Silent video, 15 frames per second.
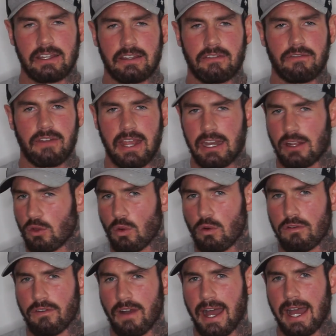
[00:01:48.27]
very low
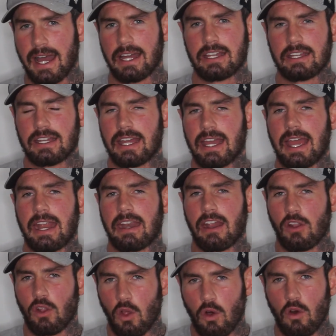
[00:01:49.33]
fat and a
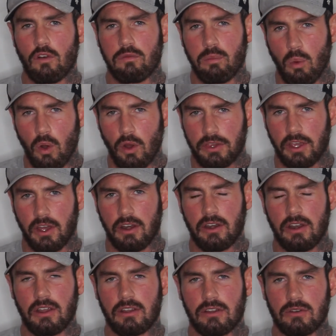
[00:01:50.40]
lot of water.
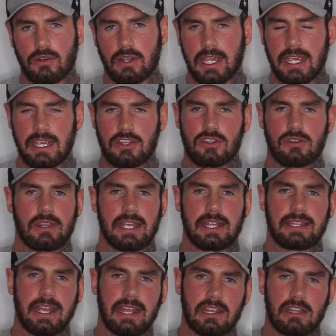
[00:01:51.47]
Okay, so they
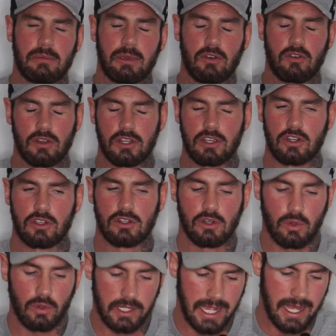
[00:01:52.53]
tend to be really good
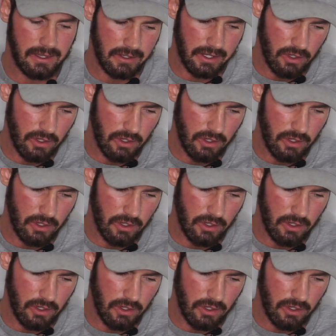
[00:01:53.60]
low calorie